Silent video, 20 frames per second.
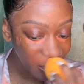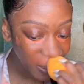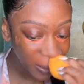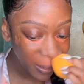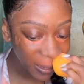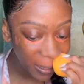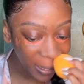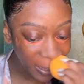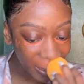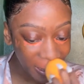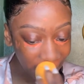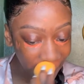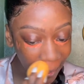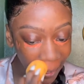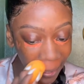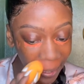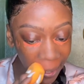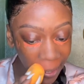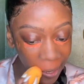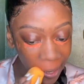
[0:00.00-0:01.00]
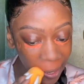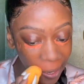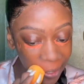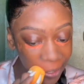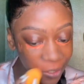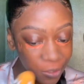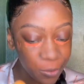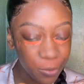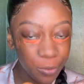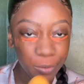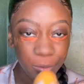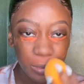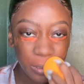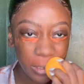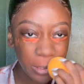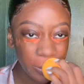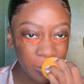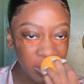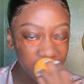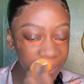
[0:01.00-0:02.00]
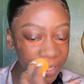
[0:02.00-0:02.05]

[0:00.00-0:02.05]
Like, do you mean